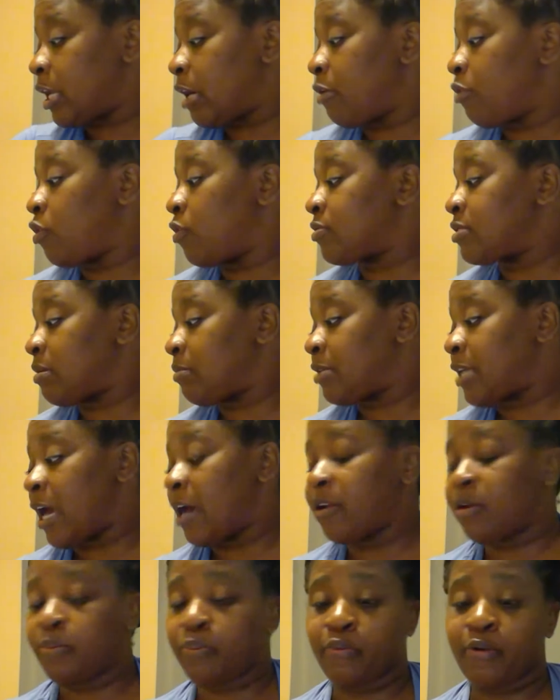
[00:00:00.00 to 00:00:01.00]
I don't know if some of y'all are
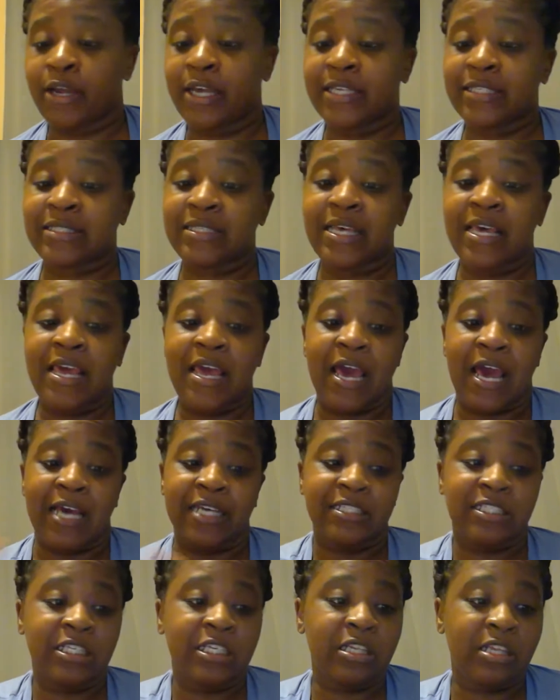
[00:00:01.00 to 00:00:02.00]
depressed. I
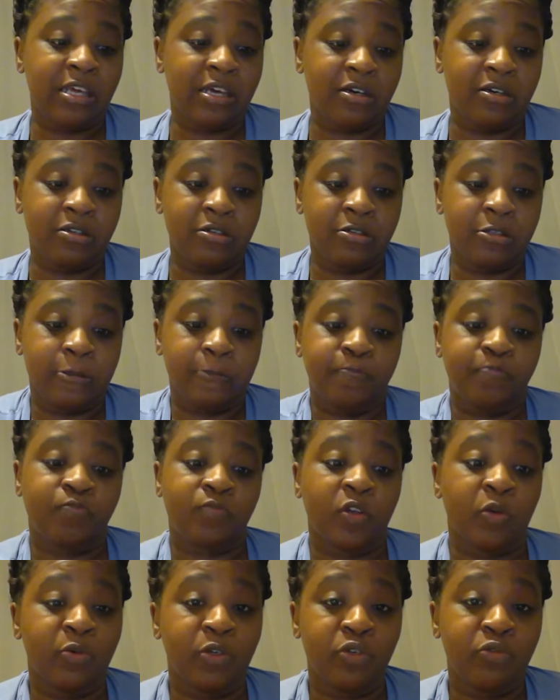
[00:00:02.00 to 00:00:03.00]
see that
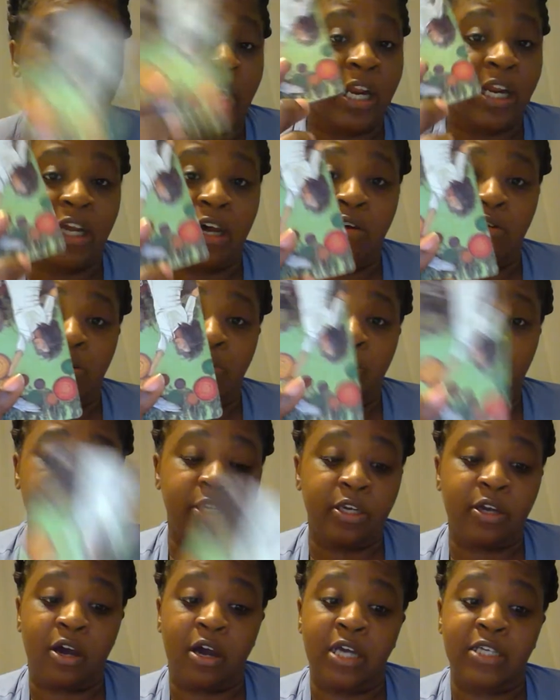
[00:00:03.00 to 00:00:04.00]
we do have a
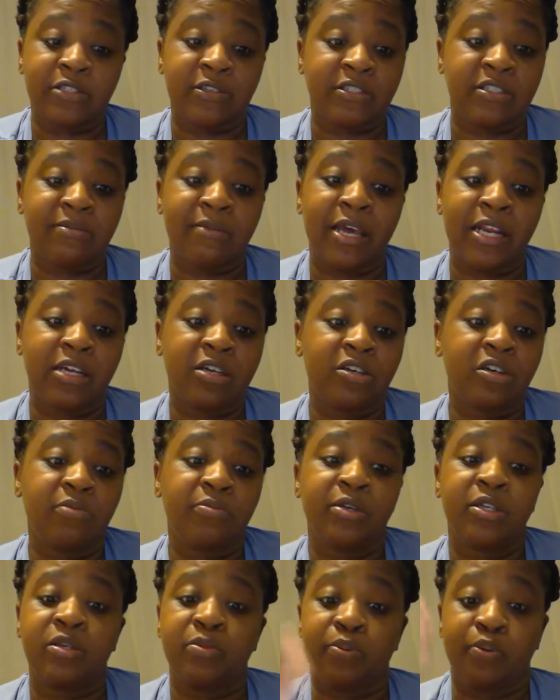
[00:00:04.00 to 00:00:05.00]
codependent card. So somebody could
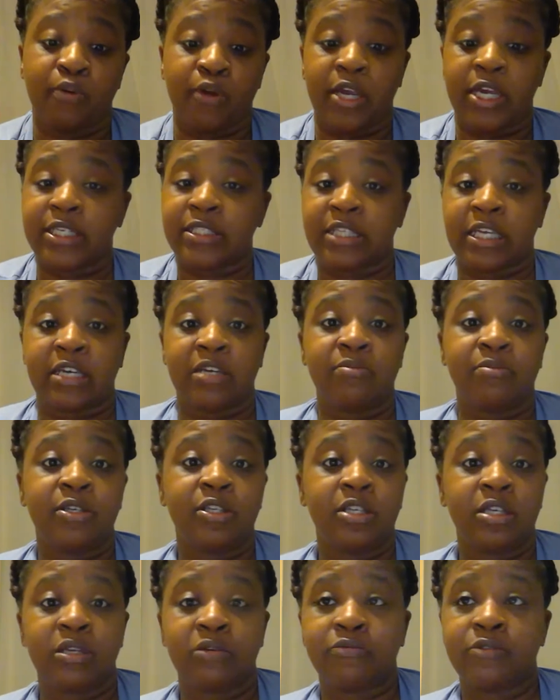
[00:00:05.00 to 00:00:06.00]
be depressed. They could be
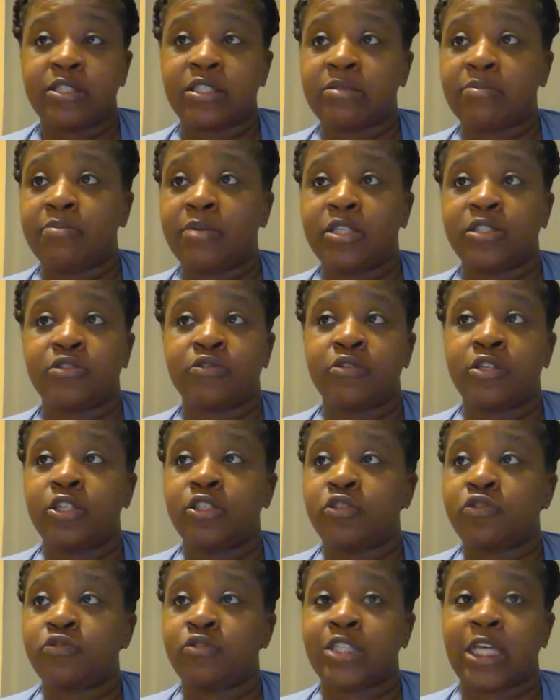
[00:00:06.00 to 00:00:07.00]
dealing with some mental
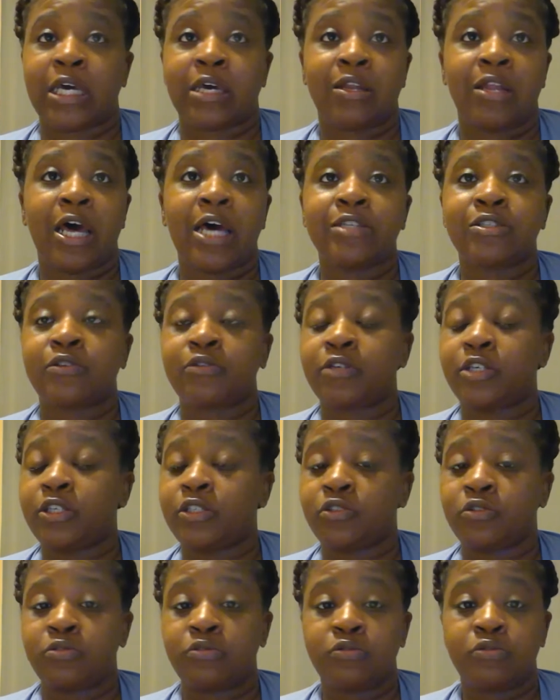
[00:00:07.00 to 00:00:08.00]
issues, psychological
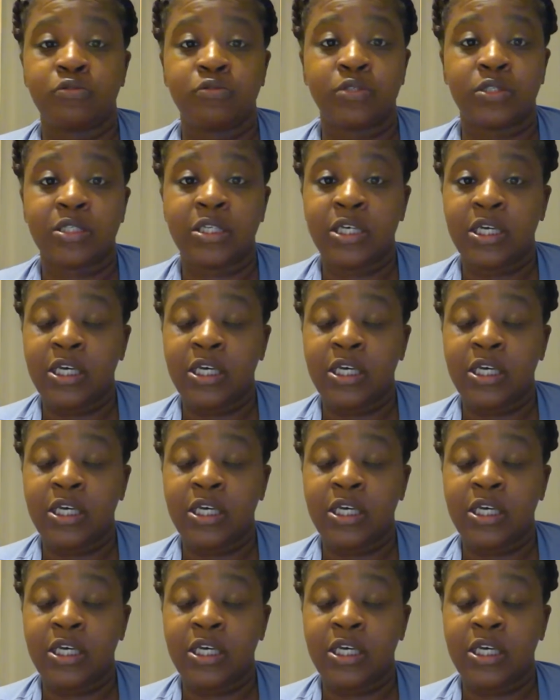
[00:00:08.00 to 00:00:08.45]
issues.